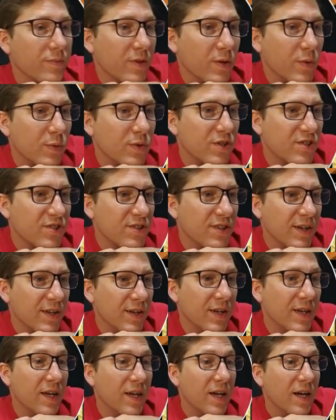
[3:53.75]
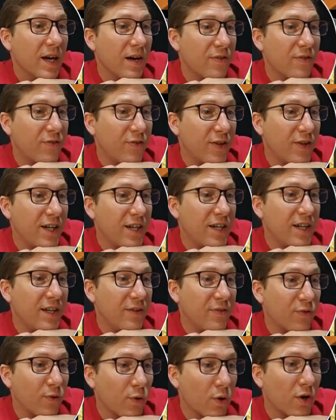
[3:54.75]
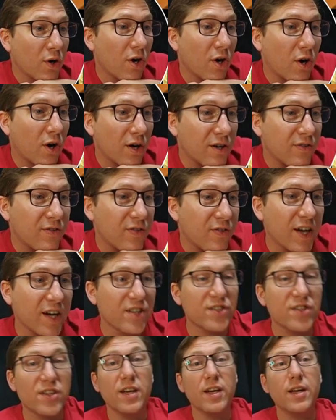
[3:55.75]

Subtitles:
We'll see. Affinity for artifacts.